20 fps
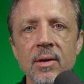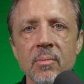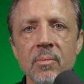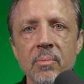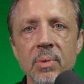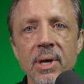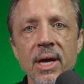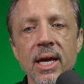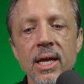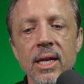
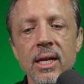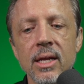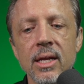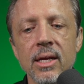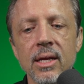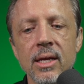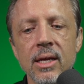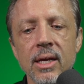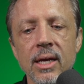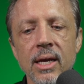But
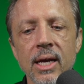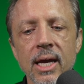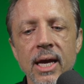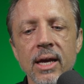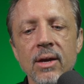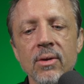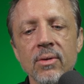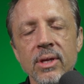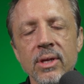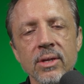I
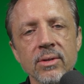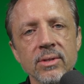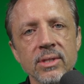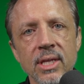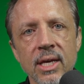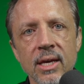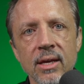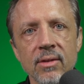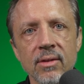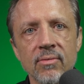only use
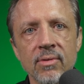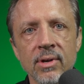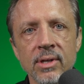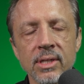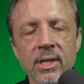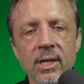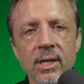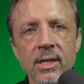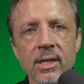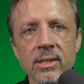that front
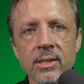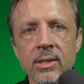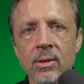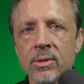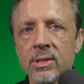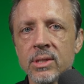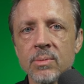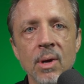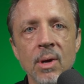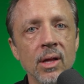area. So a
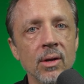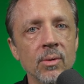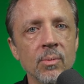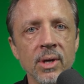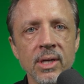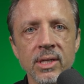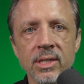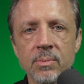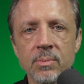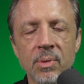smaller
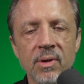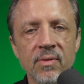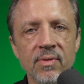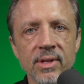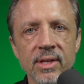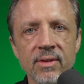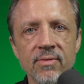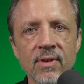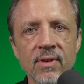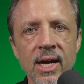one is
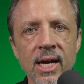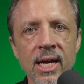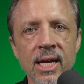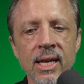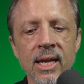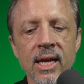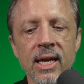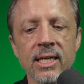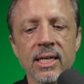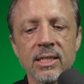perfectly
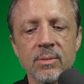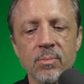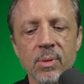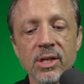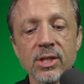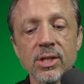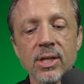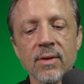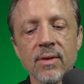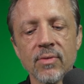fine,
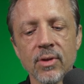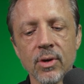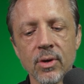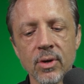especially if the